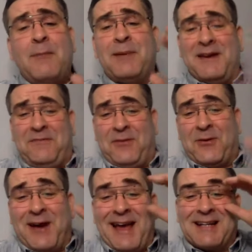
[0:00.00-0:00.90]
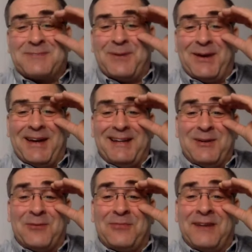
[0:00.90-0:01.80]
but if you're an expert in
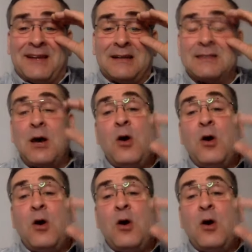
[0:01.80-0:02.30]
your field,